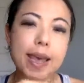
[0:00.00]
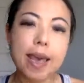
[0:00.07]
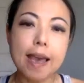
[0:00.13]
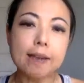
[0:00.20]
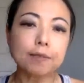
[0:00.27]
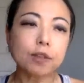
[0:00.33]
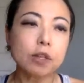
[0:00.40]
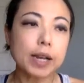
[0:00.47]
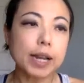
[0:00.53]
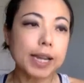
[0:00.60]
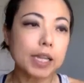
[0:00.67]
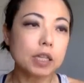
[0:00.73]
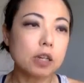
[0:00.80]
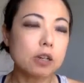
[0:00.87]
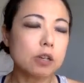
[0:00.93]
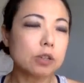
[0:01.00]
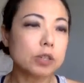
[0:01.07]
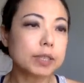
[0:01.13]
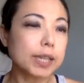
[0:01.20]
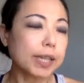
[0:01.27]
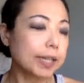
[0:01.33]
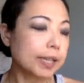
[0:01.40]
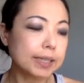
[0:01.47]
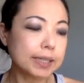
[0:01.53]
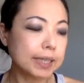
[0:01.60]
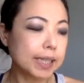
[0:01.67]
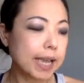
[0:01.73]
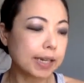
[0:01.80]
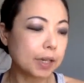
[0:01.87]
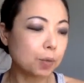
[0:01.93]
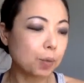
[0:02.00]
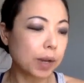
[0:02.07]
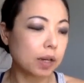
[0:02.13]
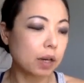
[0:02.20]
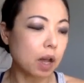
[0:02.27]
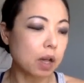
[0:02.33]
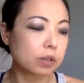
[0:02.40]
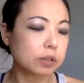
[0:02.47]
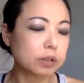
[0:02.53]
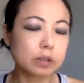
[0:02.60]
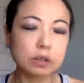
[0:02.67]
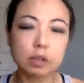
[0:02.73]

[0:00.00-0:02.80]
After 8 years, they didn't see any weight loss.